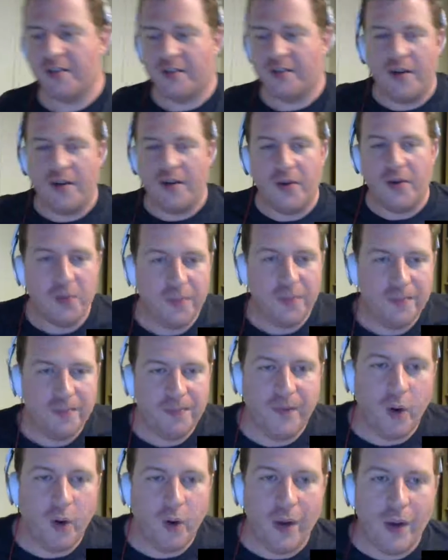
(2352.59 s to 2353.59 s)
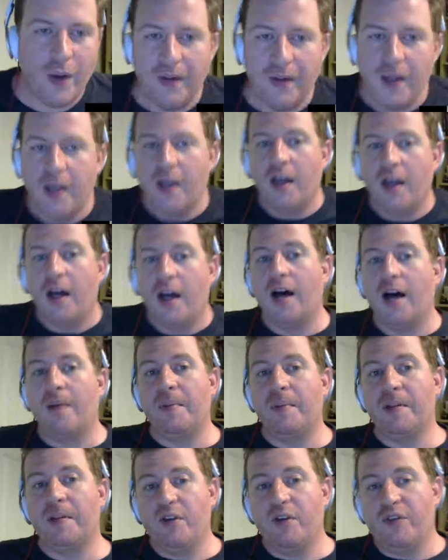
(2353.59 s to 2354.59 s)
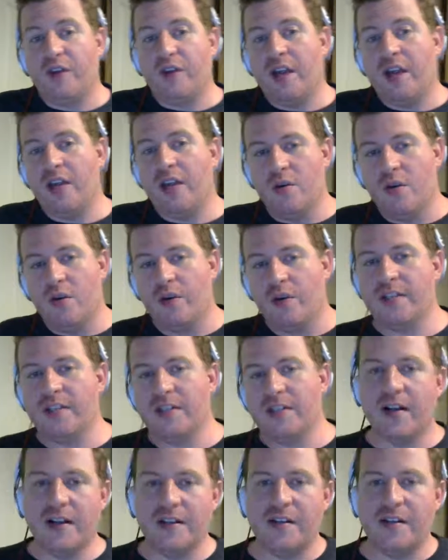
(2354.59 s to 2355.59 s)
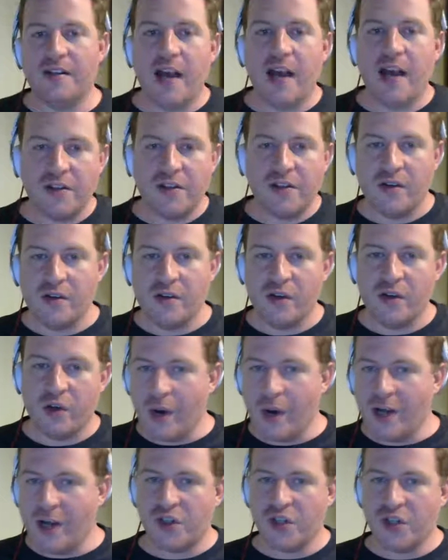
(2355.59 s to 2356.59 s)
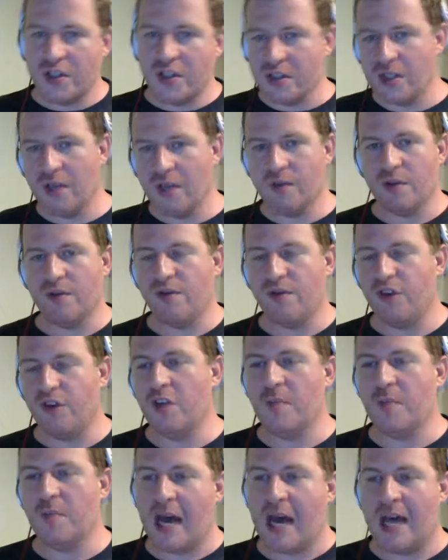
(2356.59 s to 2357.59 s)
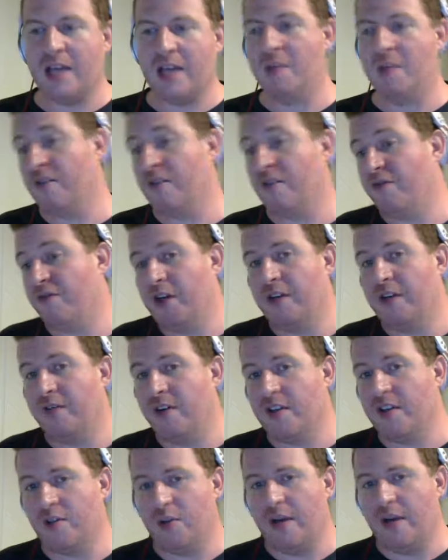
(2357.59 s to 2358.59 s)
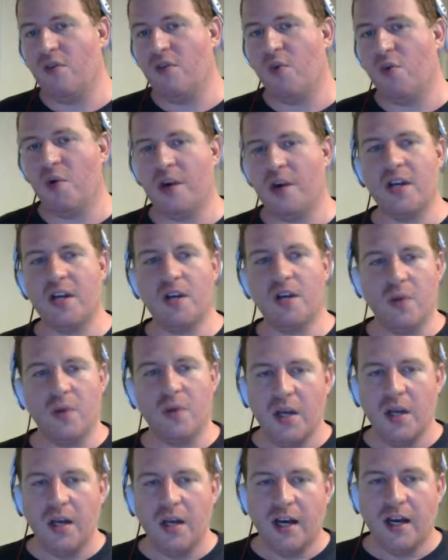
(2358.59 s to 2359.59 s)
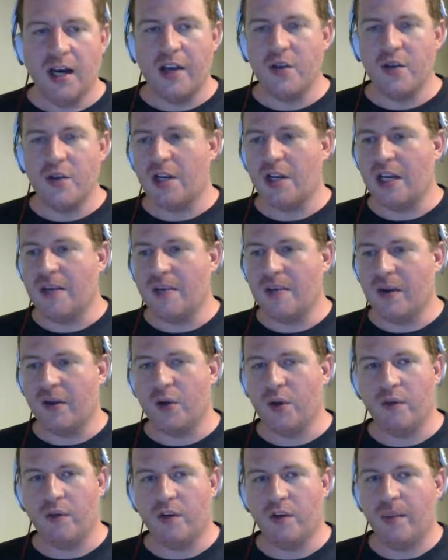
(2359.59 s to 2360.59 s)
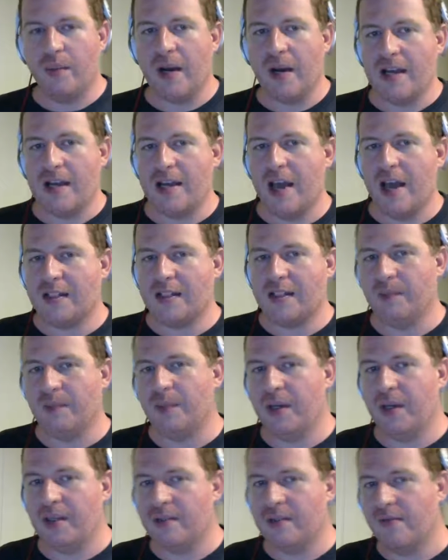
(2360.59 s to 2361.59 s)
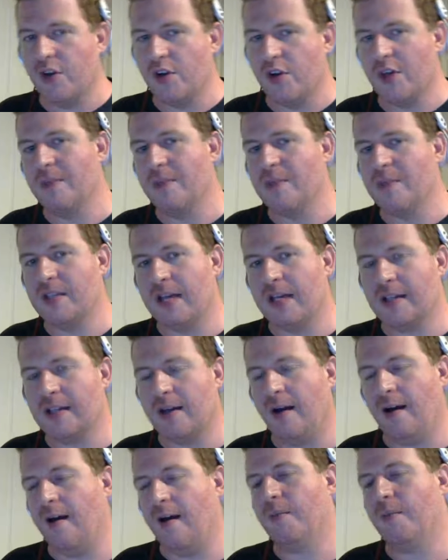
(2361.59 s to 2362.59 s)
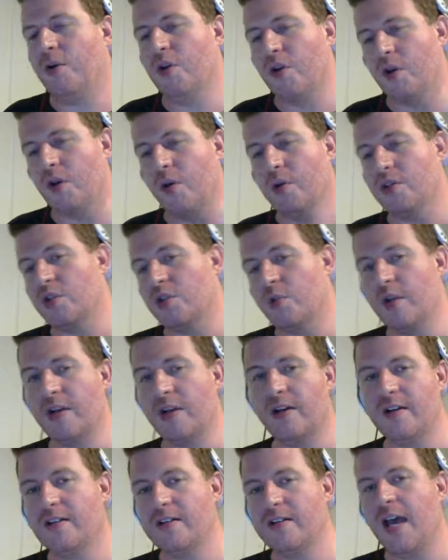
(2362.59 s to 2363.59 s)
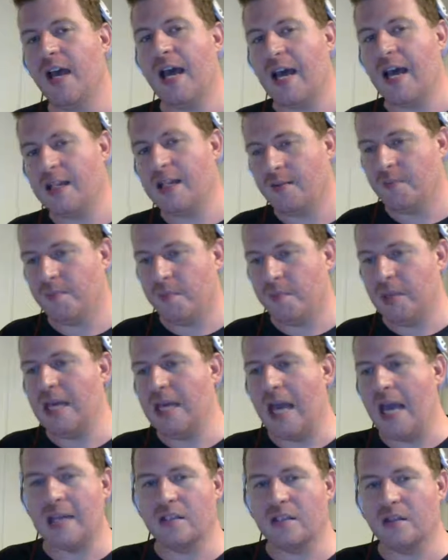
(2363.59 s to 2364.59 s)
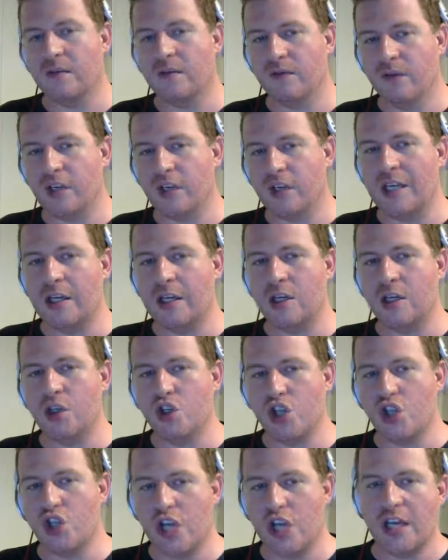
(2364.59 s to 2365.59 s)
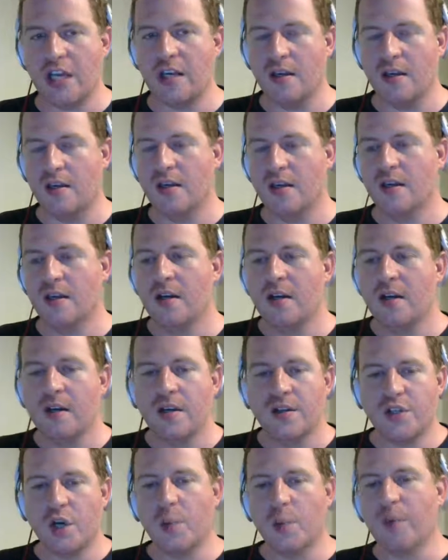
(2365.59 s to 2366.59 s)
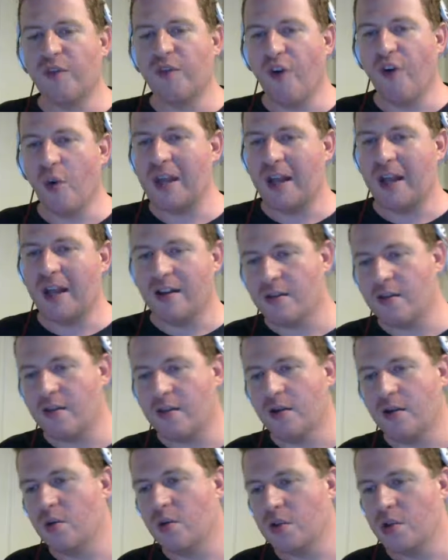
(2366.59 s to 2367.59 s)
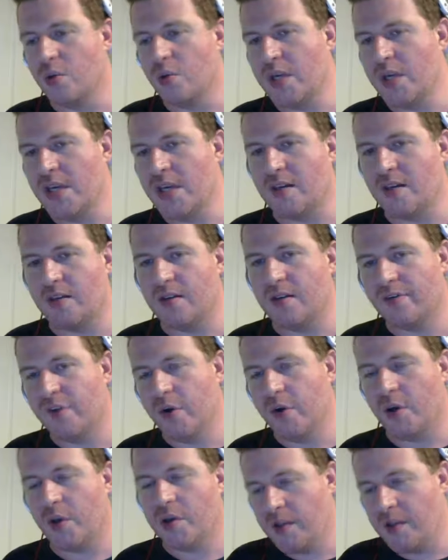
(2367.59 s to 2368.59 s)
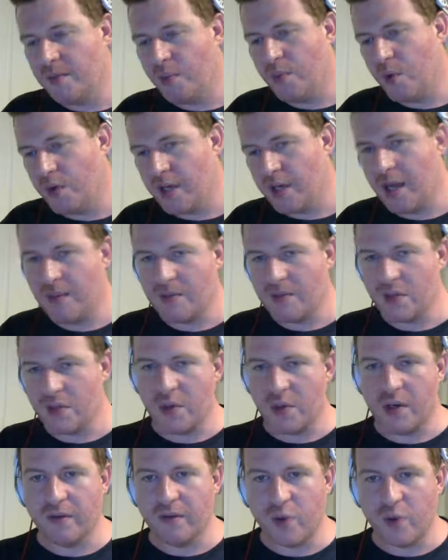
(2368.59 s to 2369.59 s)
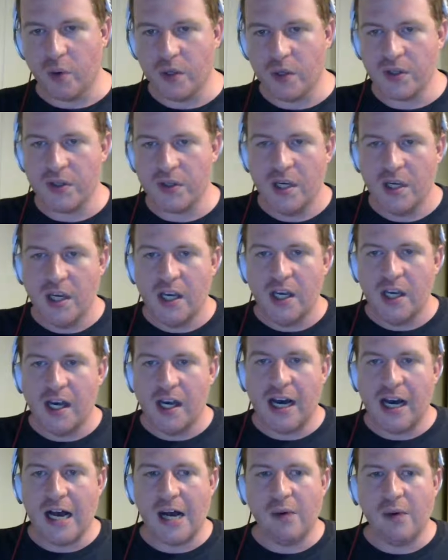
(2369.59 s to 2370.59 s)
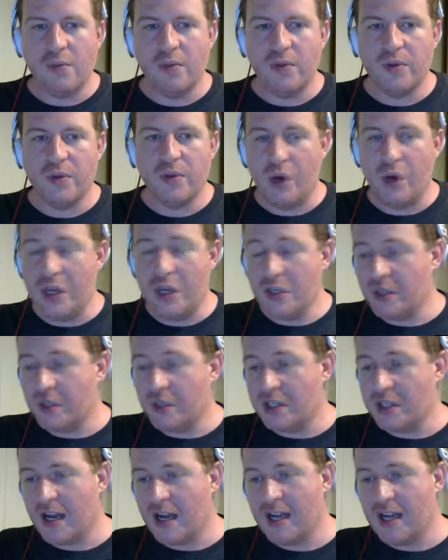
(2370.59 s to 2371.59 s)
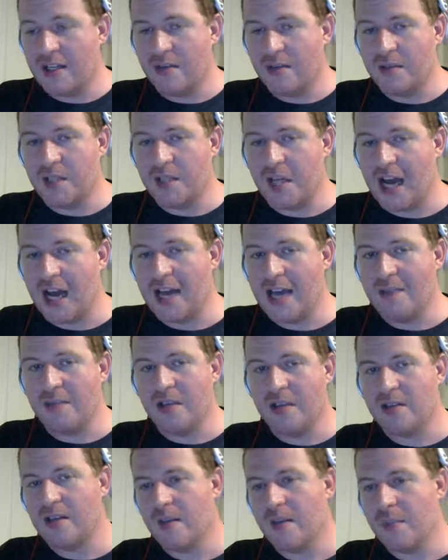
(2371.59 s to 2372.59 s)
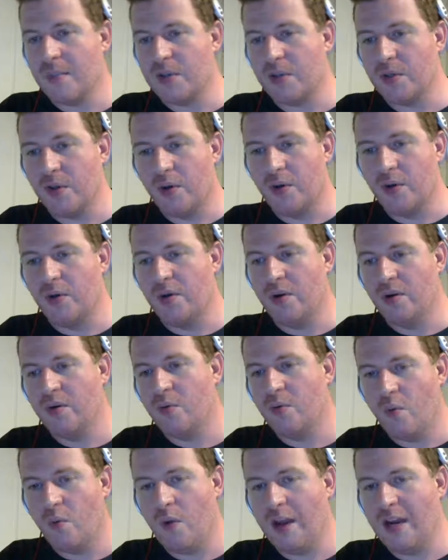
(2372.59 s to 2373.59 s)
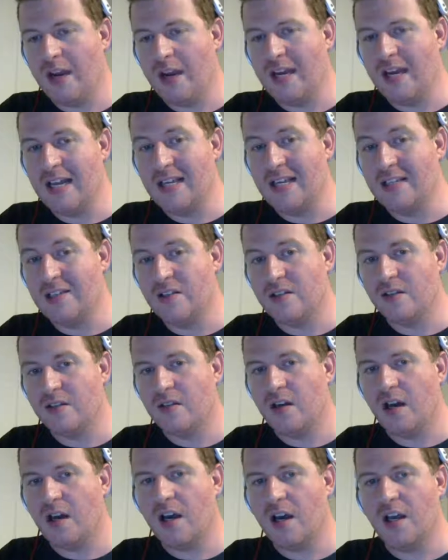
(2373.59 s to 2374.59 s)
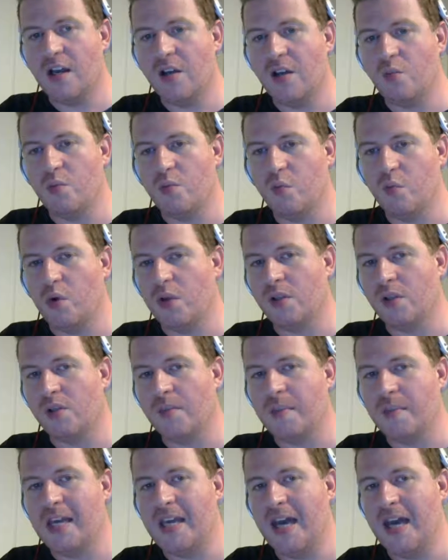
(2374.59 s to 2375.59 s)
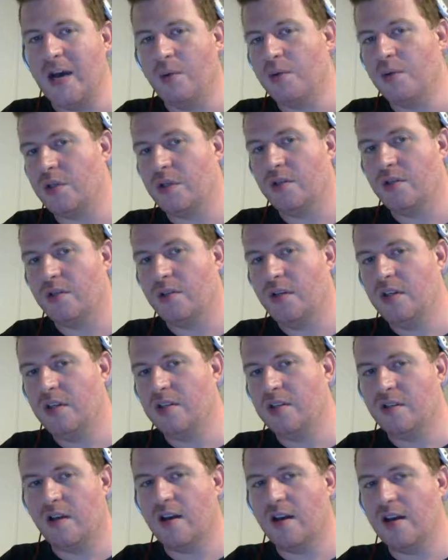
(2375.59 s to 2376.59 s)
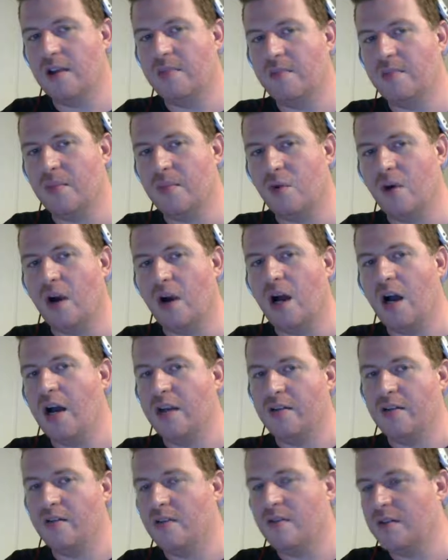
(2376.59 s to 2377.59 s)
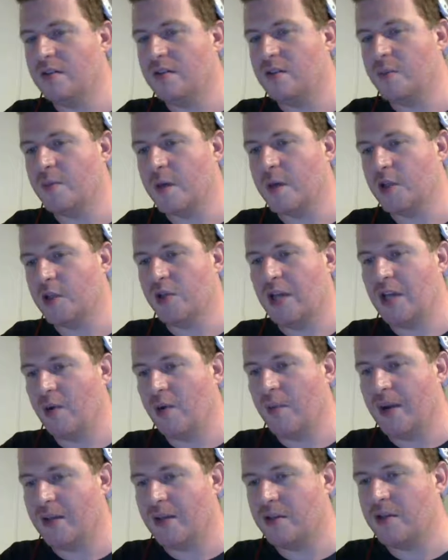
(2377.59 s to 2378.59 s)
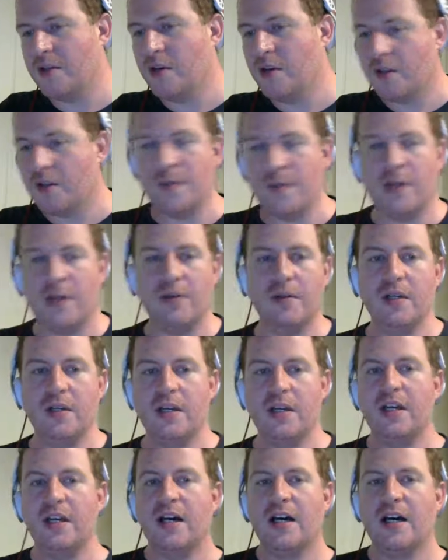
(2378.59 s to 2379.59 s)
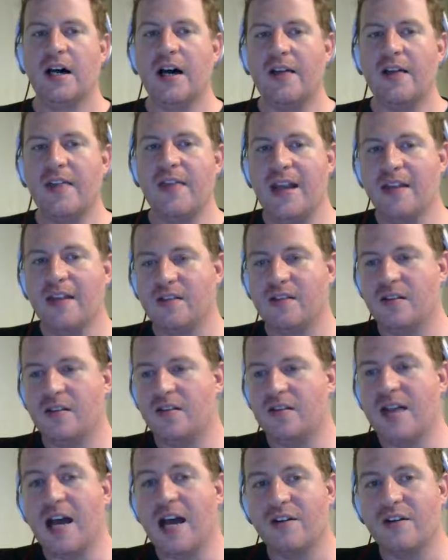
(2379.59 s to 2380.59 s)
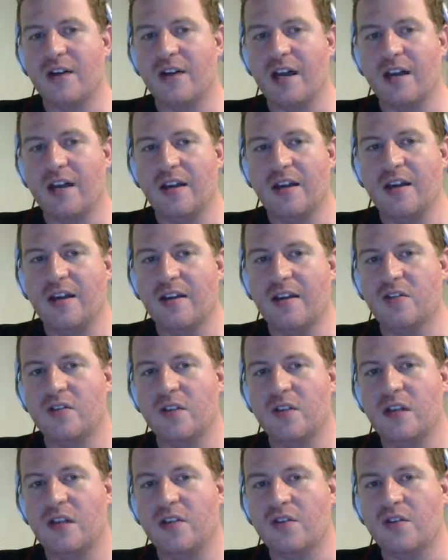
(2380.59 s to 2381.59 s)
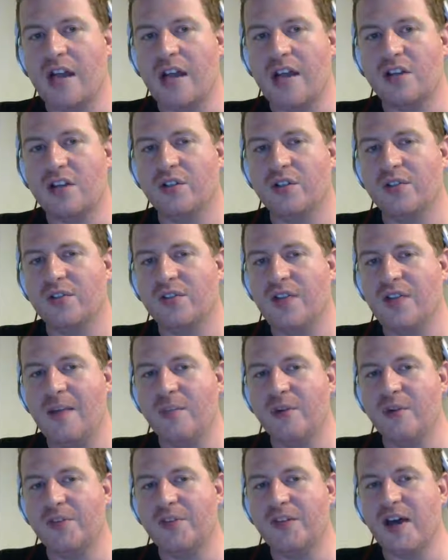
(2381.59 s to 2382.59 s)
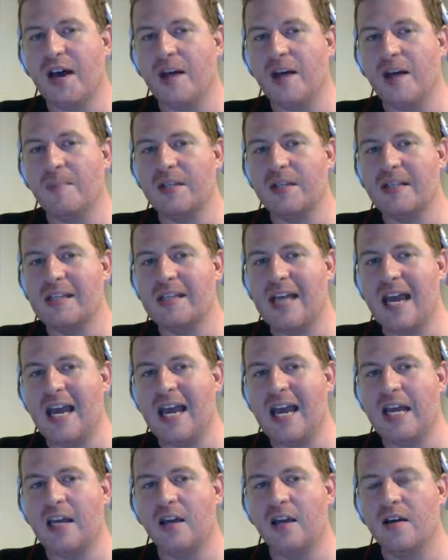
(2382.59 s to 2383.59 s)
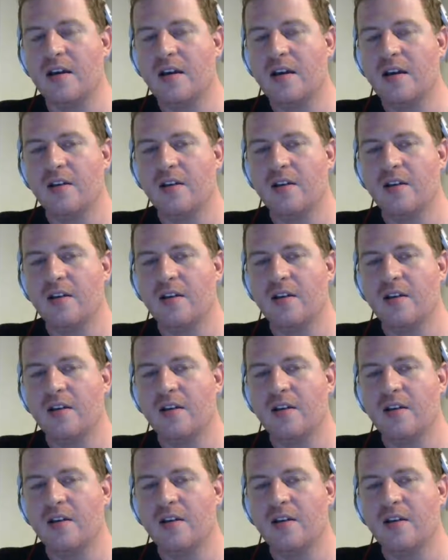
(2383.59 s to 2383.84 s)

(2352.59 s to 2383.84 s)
So, oh well. But don't forget, you can write to us to ask us your questions, leave some feedback, make fun of us, whatever you want to do. You can email it over to podcast@playsomevideogames.com, or you can always tweet at us at PSVG. So before we get into the news of the week, focused on board games this week, of course, the reason we decided to time this episode when it is, and it will be out in time or on this special day we're about to talk about. And that is this Saturday is International Tabletop Day.